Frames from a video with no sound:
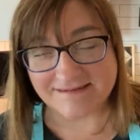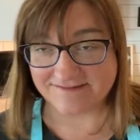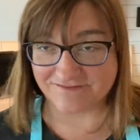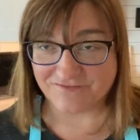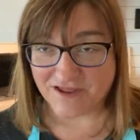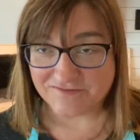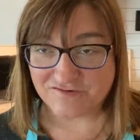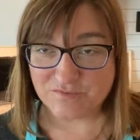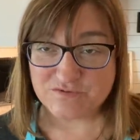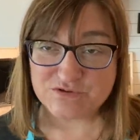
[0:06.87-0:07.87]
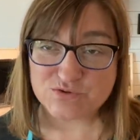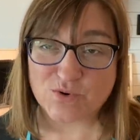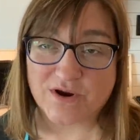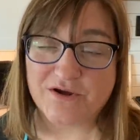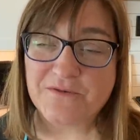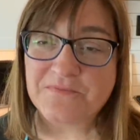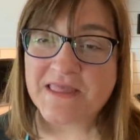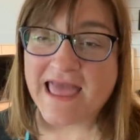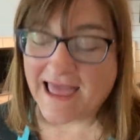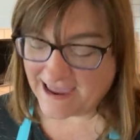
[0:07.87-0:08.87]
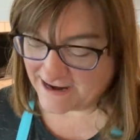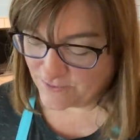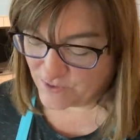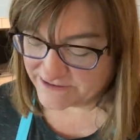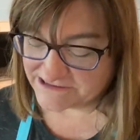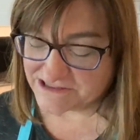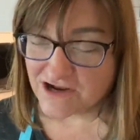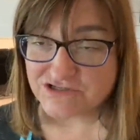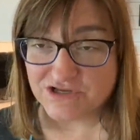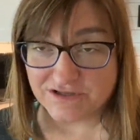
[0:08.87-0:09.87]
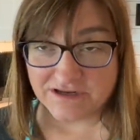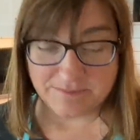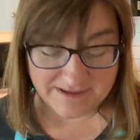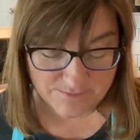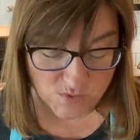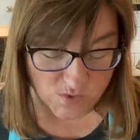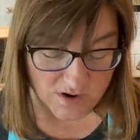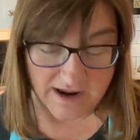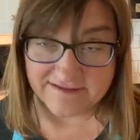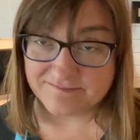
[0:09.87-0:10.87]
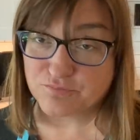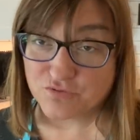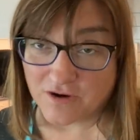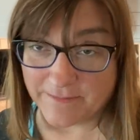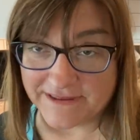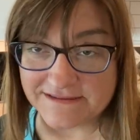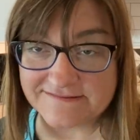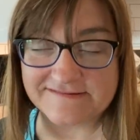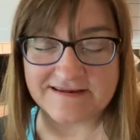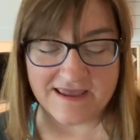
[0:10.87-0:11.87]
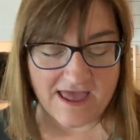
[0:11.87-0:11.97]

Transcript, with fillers: It's a FlossTube tutorial, and I wanted to talk to you a little bit more, as promised,